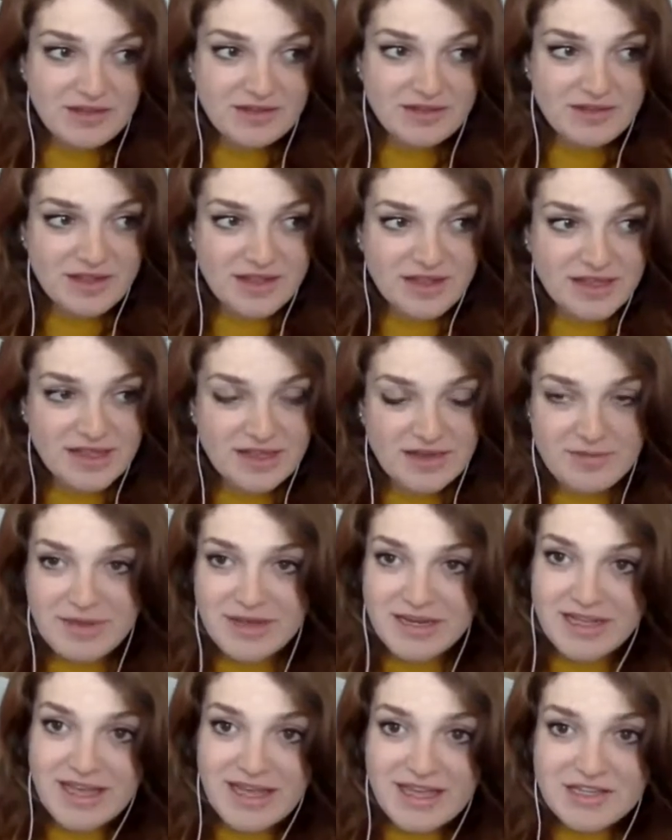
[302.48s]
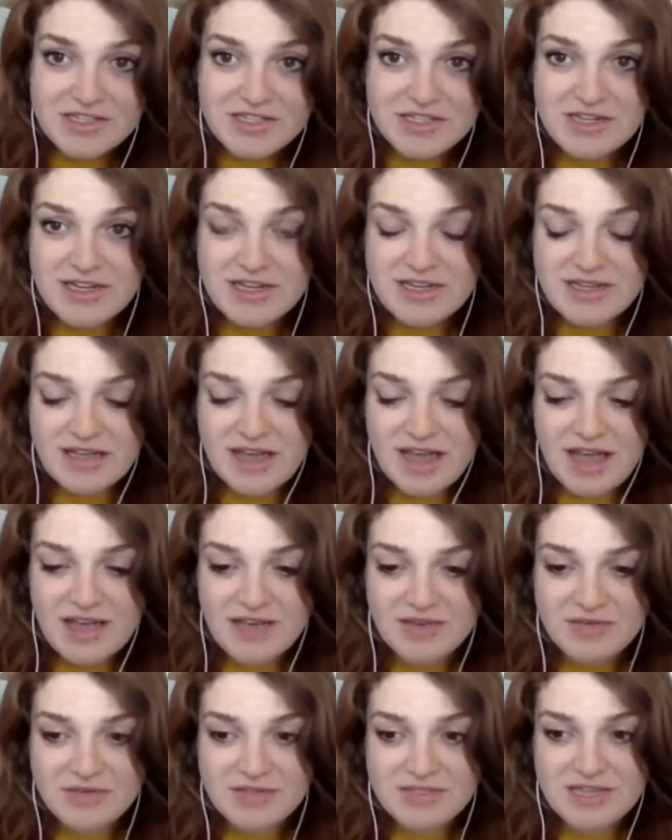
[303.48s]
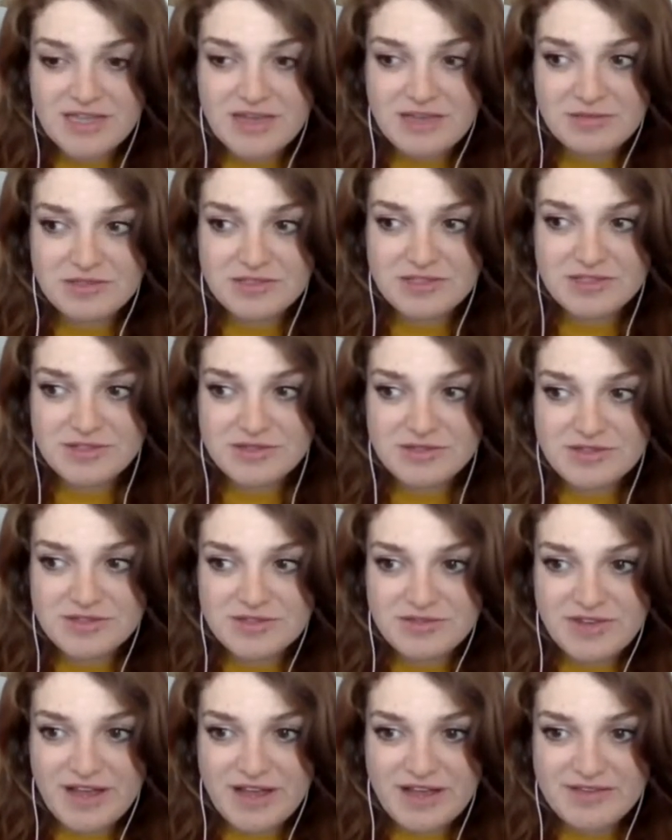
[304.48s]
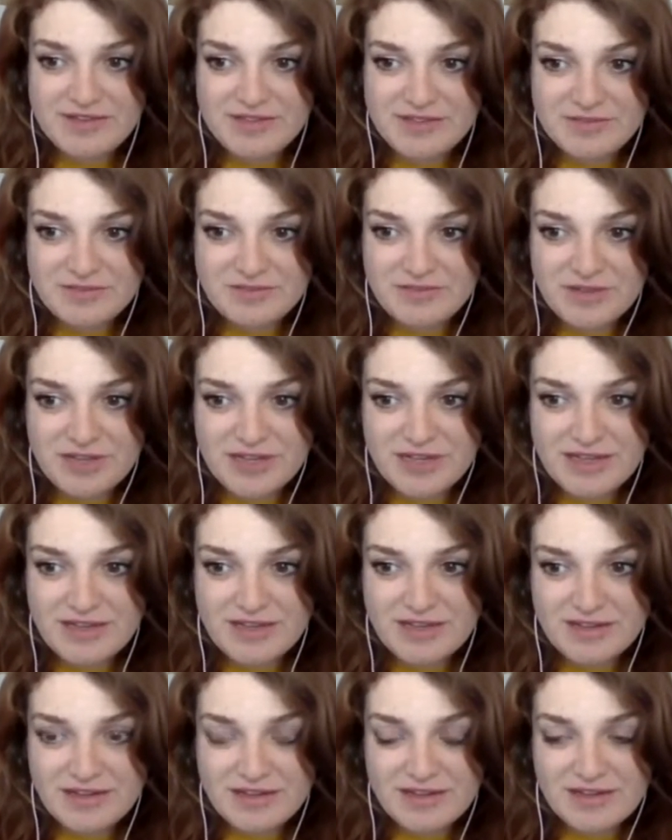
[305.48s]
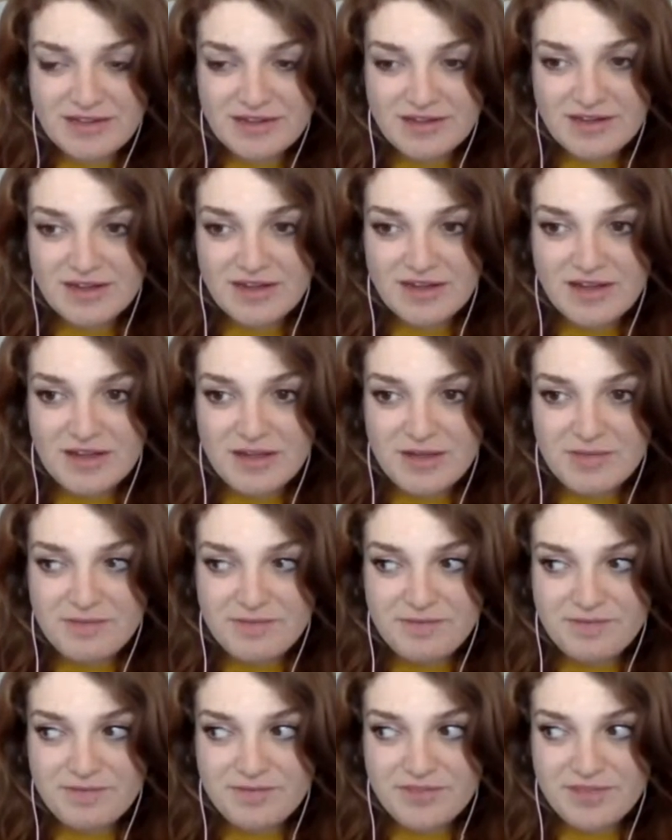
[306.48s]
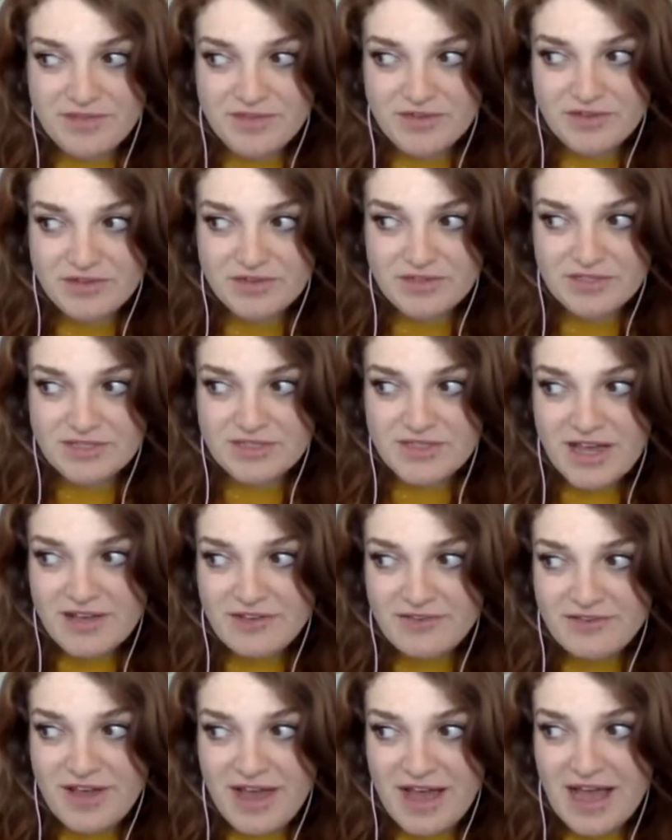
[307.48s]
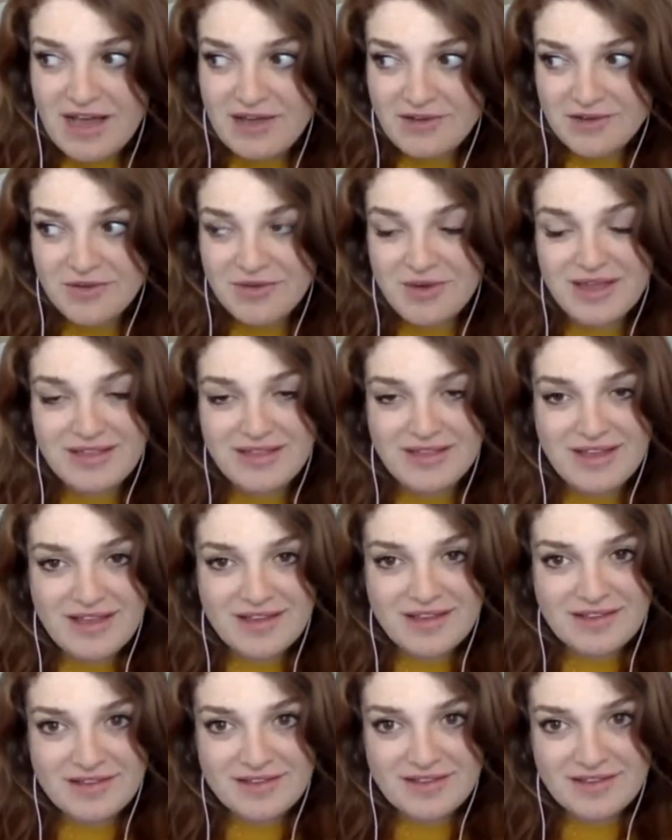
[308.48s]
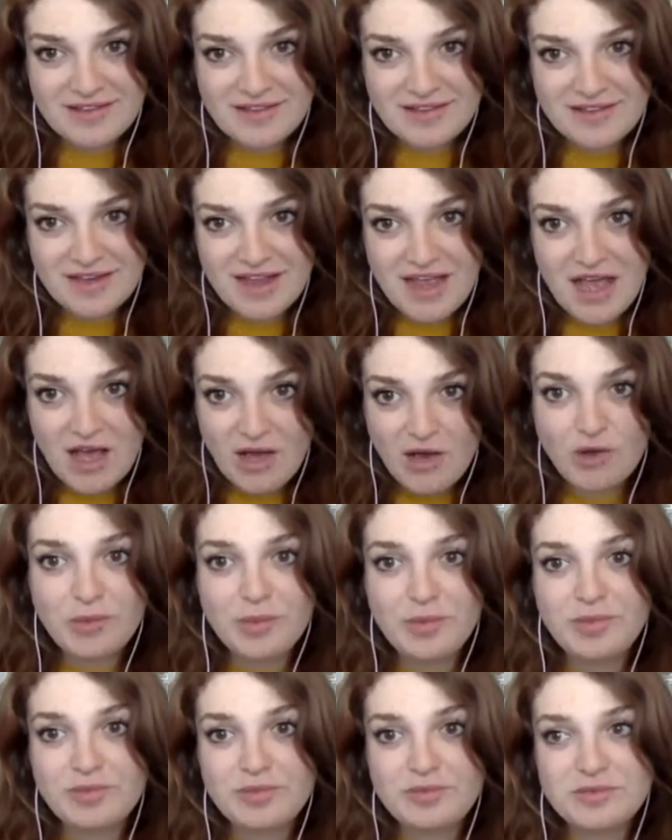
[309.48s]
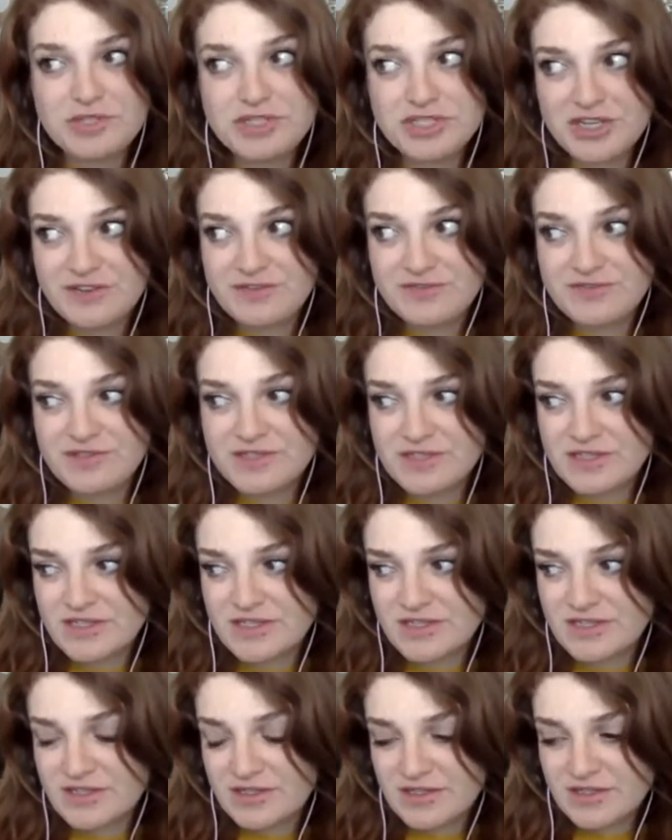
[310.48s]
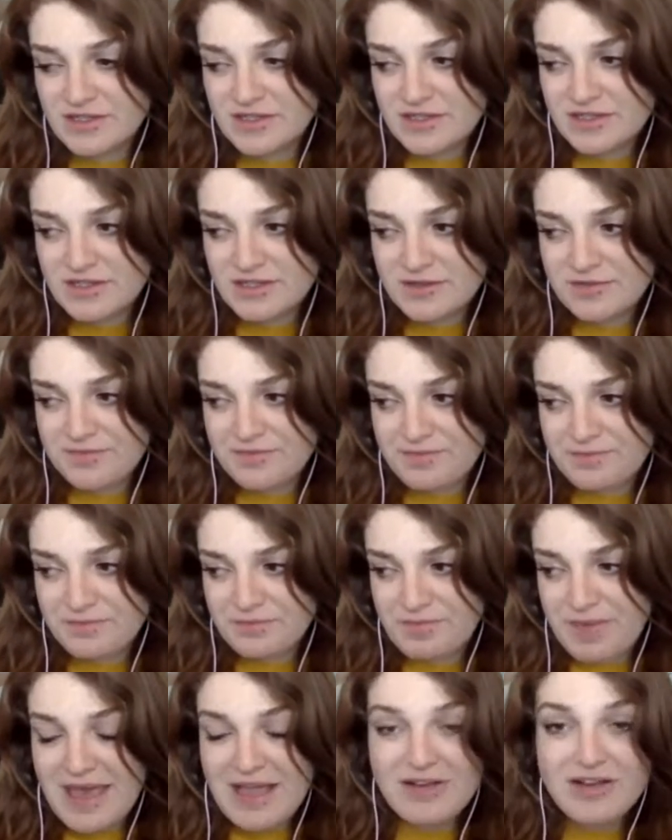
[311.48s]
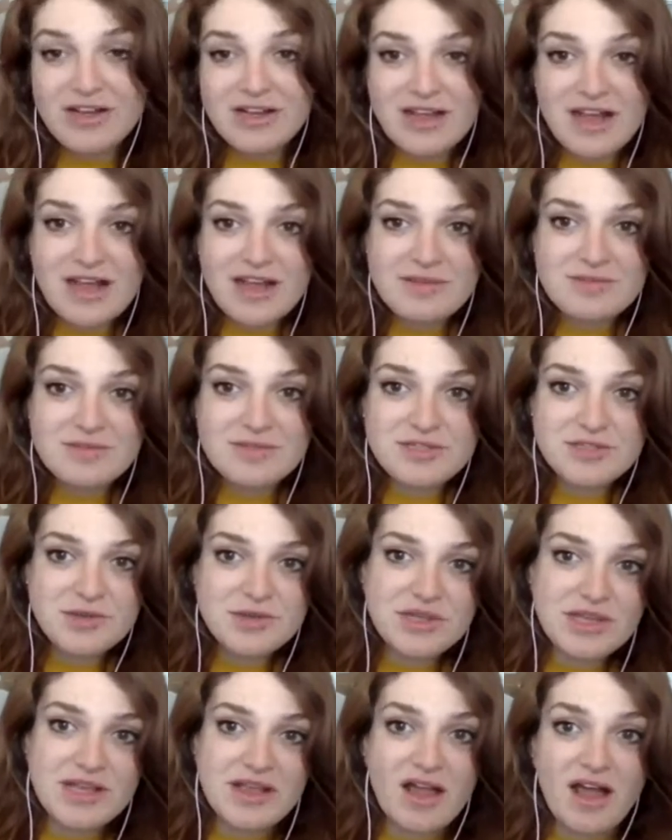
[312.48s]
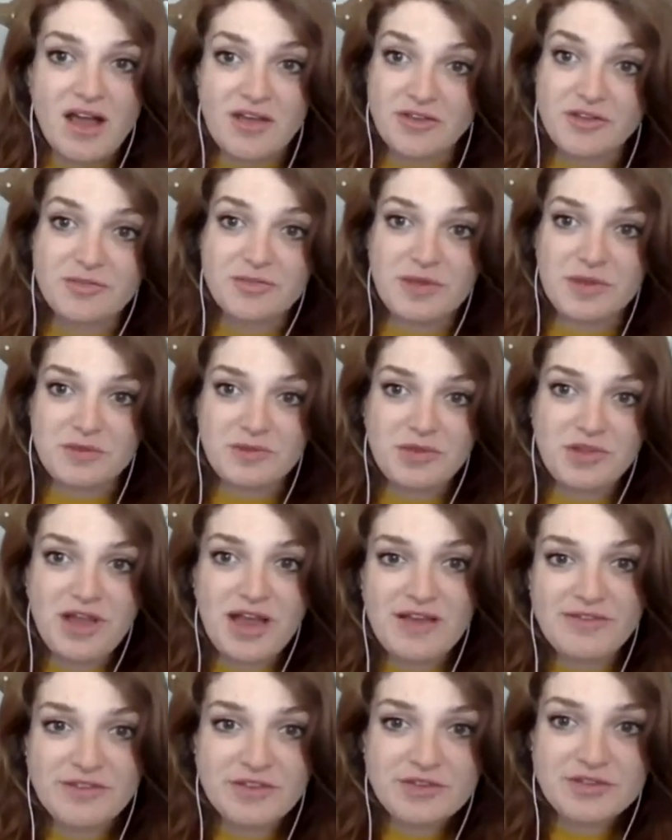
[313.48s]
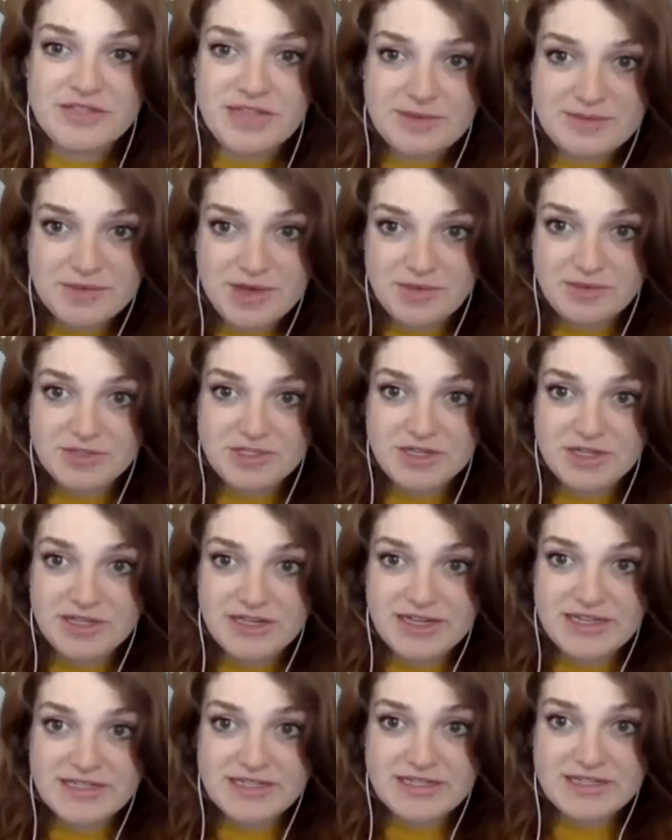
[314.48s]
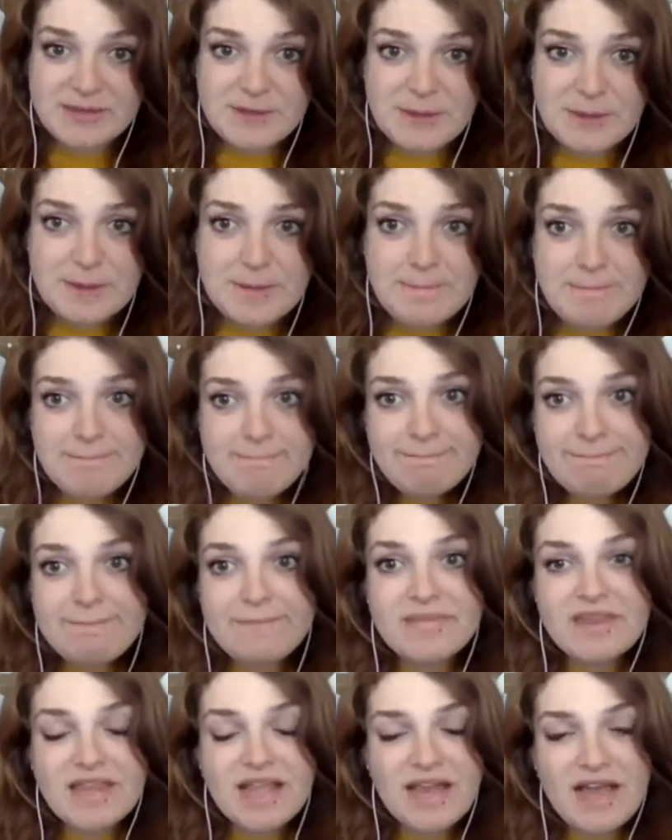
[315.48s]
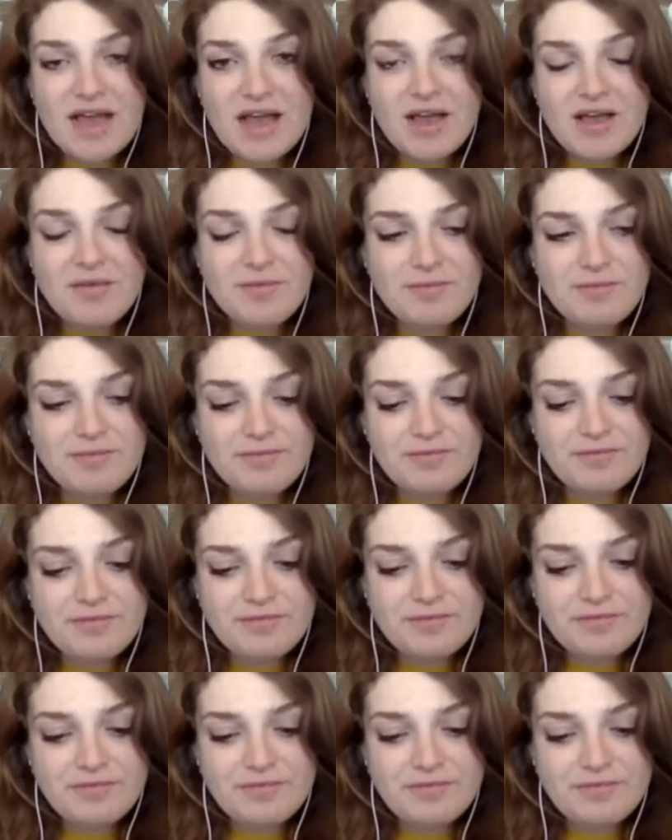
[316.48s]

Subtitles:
and get on medication, I was able to survive some pretty difficult stuff. How do I then help shift the paradigm so that other people have those same opportunities? And